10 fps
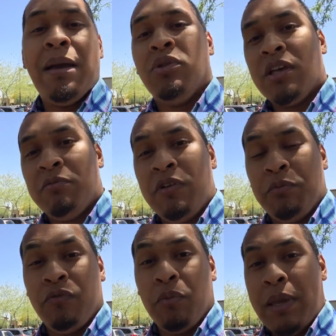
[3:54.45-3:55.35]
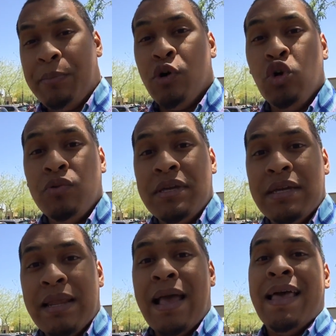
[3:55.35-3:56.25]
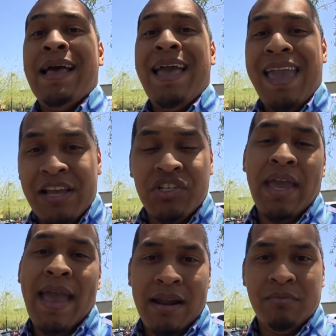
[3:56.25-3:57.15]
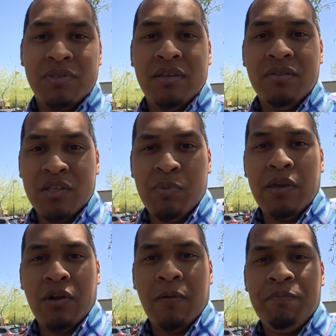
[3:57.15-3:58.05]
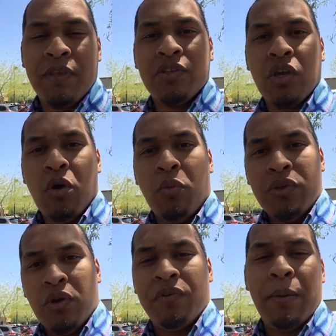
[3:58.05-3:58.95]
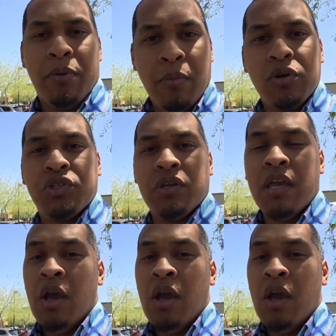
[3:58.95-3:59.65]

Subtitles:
I'm looking for people who need AJ Adams, the speaker. So when you go for that promotion,